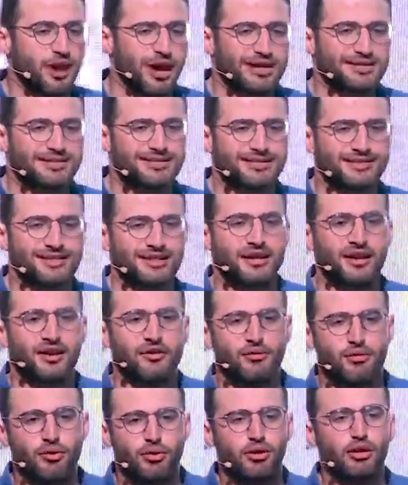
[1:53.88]
US
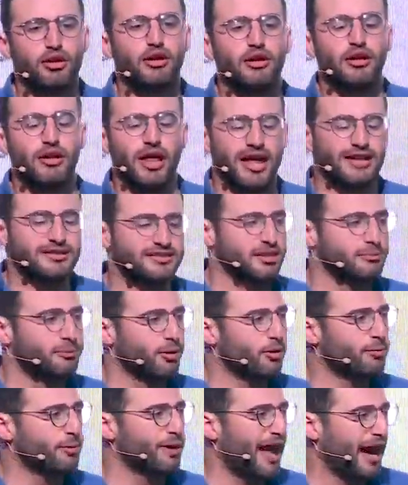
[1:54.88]
rural and
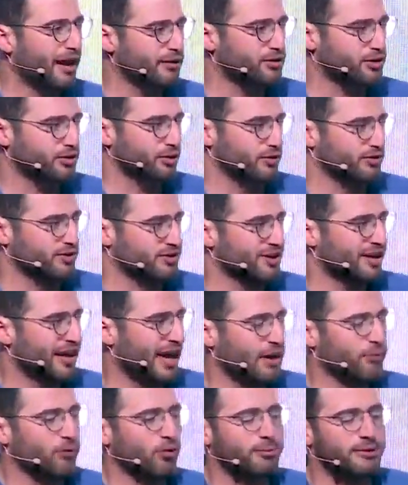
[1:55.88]
suburban households,
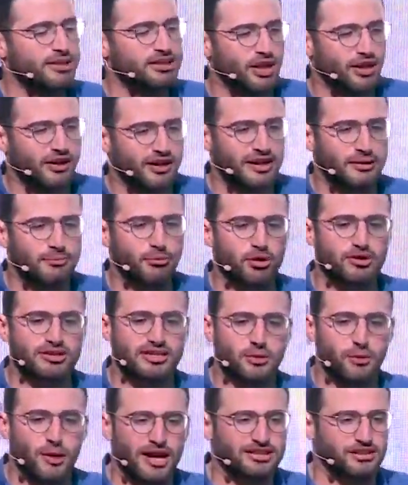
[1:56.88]
and we'll be targeting
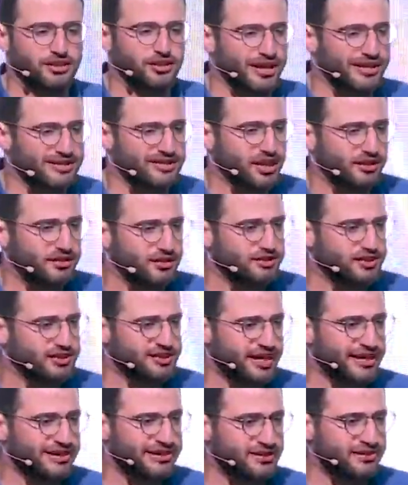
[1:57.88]
mostly western and southern
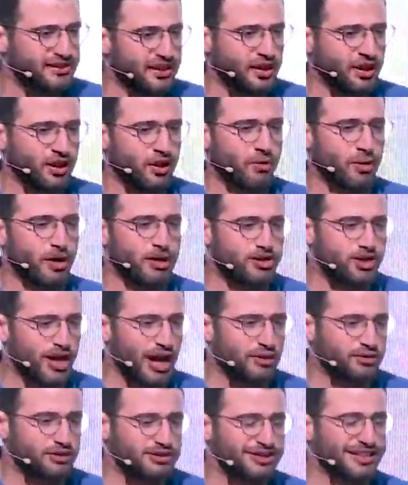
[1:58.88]
states where
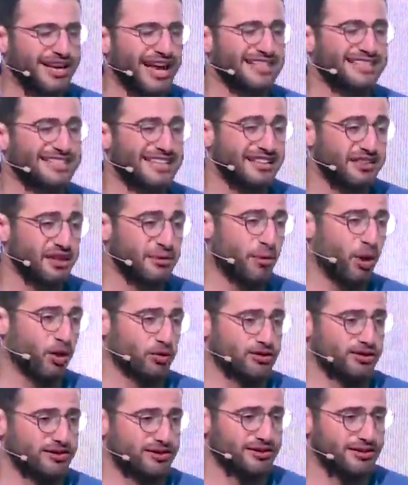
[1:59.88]
drought has hit the
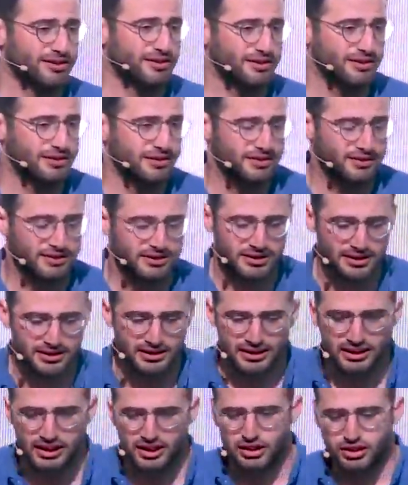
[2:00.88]
most.
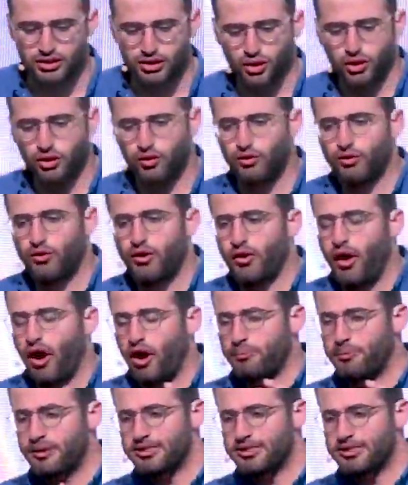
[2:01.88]
So our